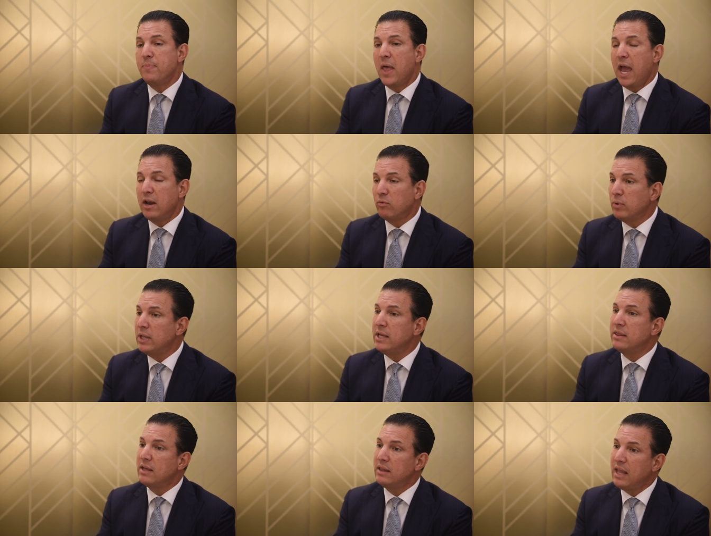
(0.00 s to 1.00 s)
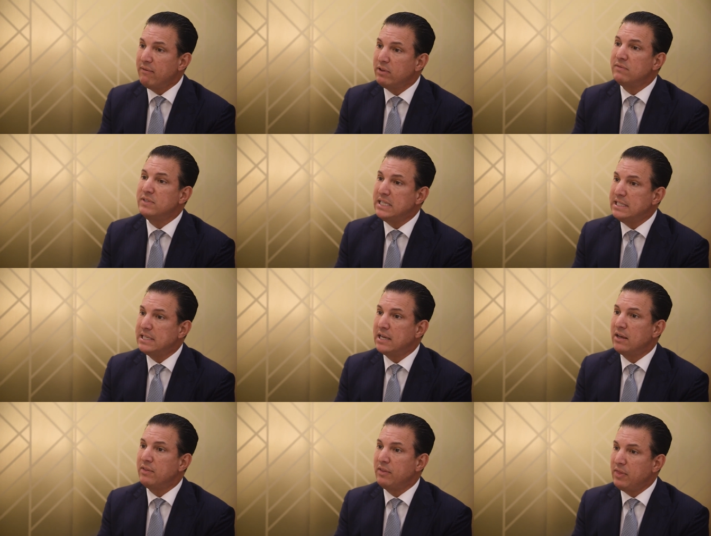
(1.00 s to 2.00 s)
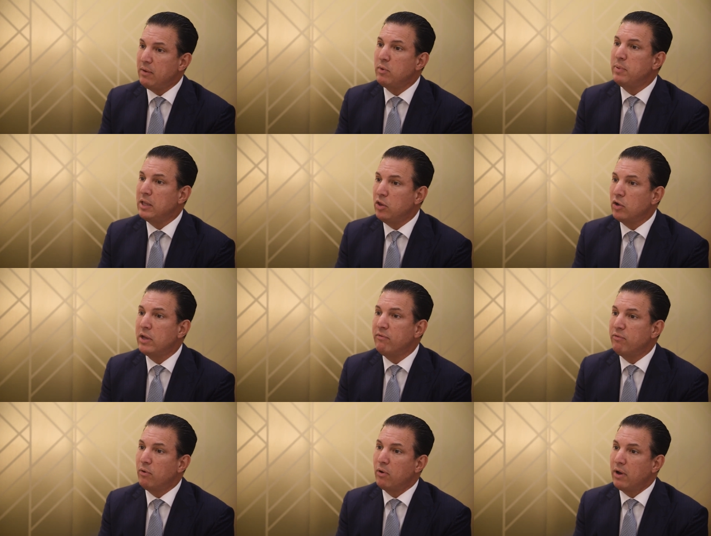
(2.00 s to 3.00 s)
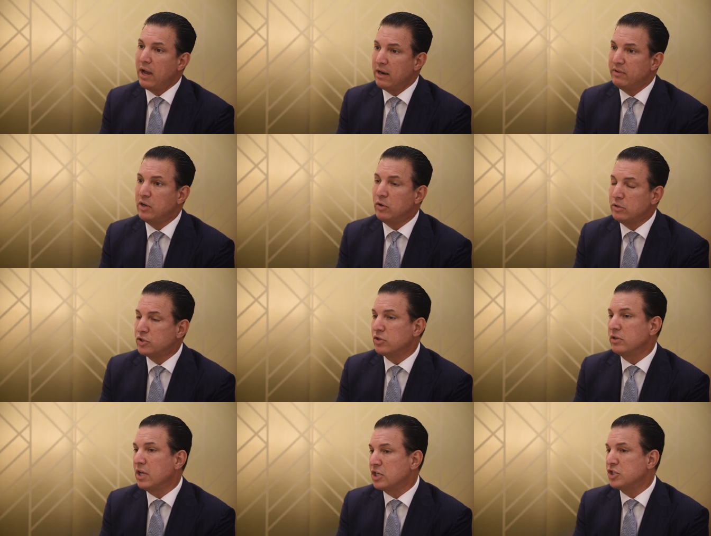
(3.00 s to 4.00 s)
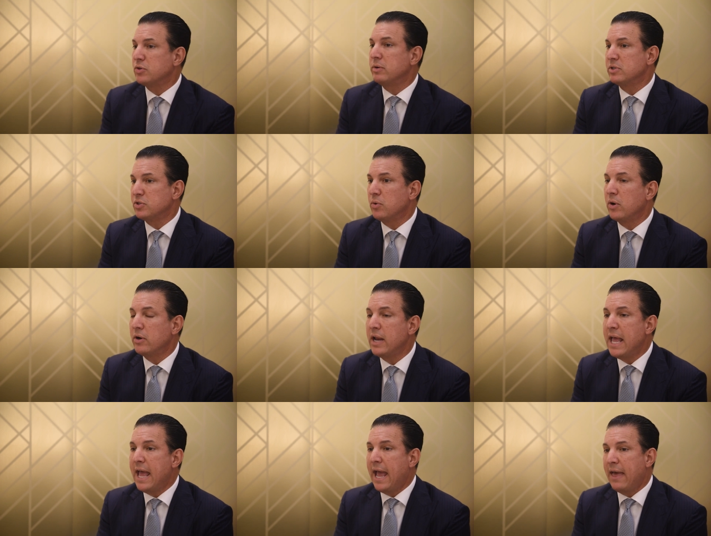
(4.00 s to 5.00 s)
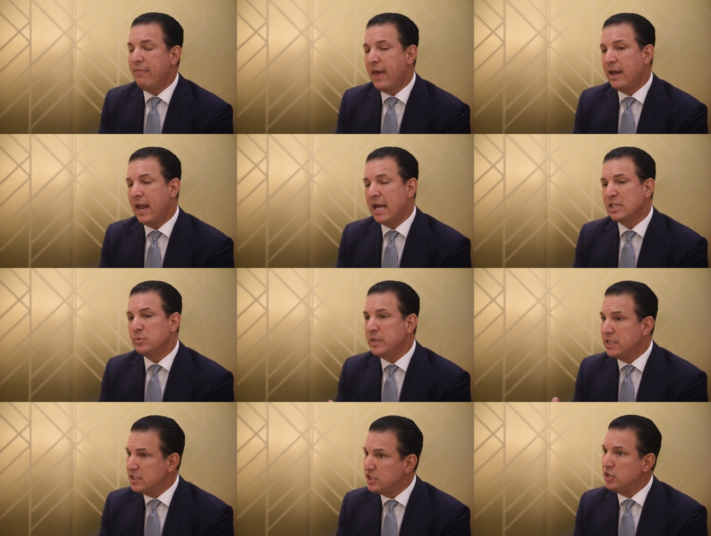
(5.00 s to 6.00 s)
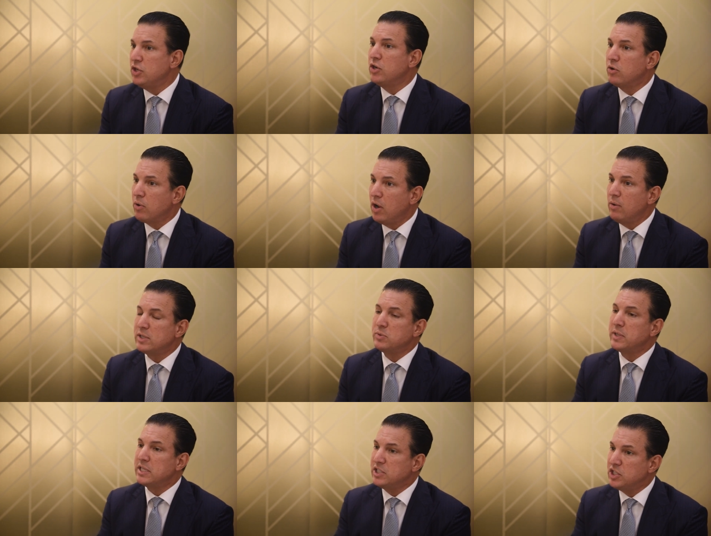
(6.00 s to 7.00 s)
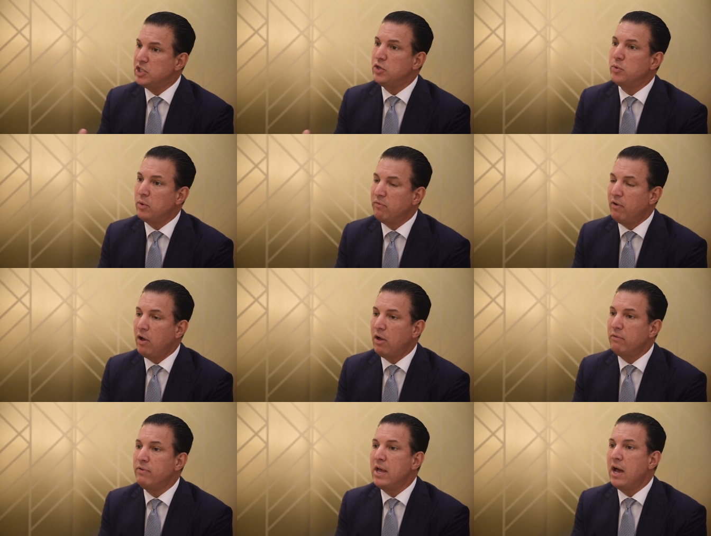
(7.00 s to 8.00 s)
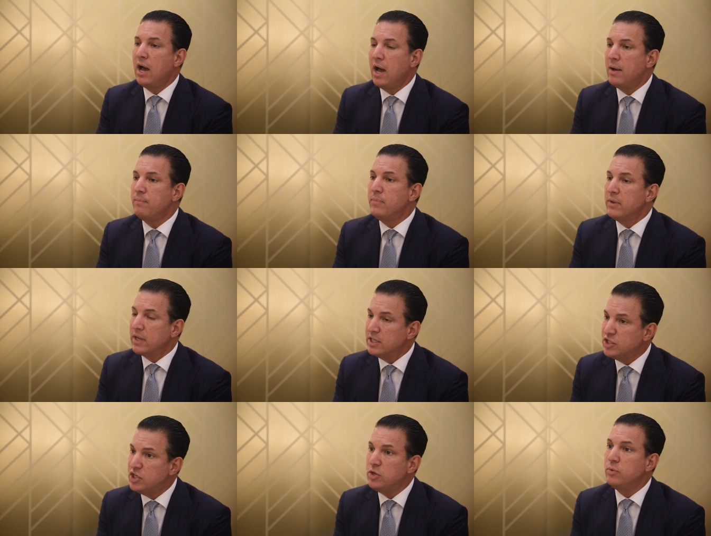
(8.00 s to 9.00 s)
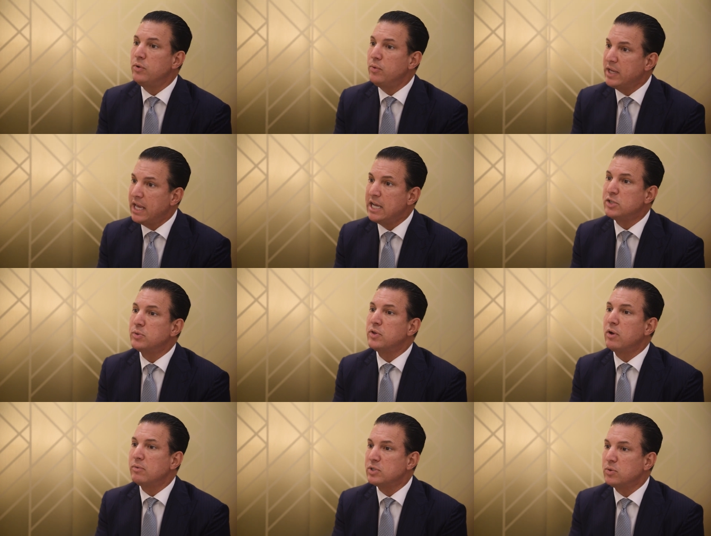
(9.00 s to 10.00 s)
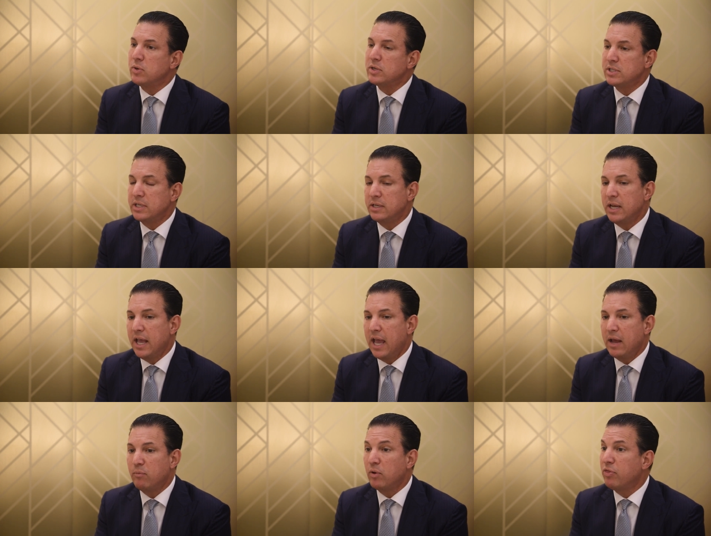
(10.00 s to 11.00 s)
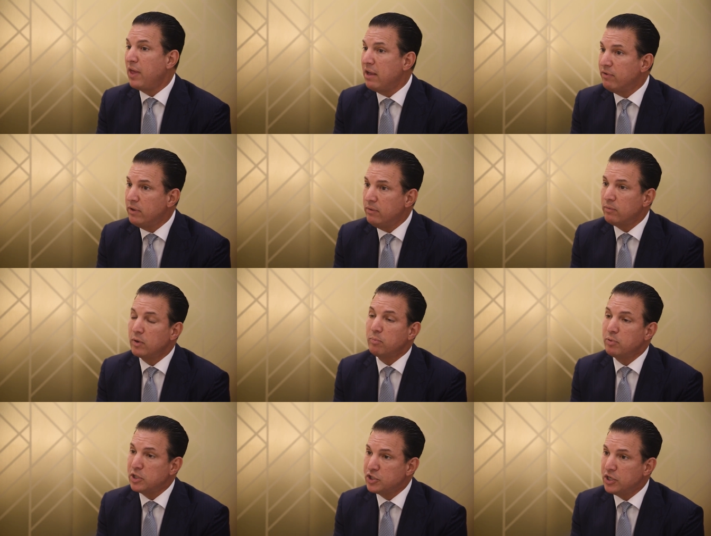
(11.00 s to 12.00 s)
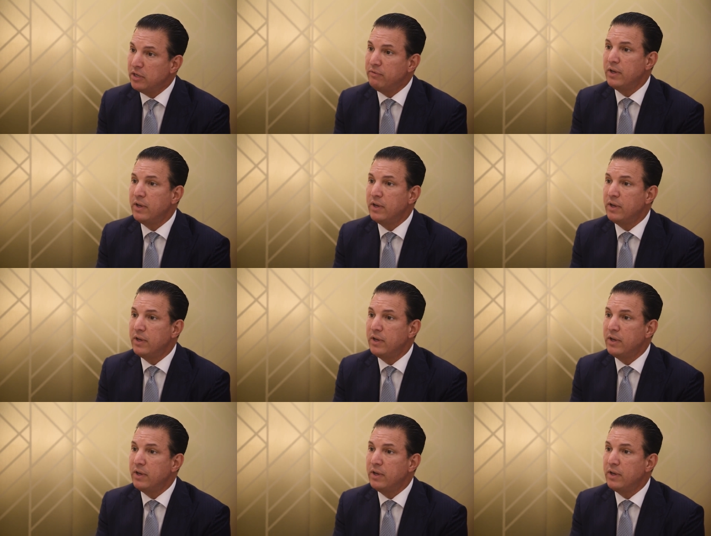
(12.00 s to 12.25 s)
and really the level of detail that they would be looking for out of an ultra luxury resort. And that as we continue to grow, as we continue to evolve, continue to engage with our resorts, and we're thankful, we're appreciative